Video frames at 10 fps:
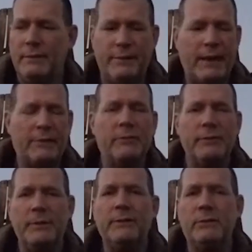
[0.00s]
Zach's
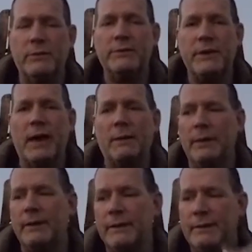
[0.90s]
really been doing a good job
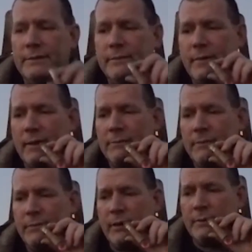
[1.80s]
lately. I'm
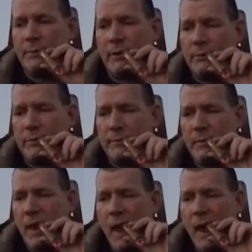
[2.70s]
very impressed with him.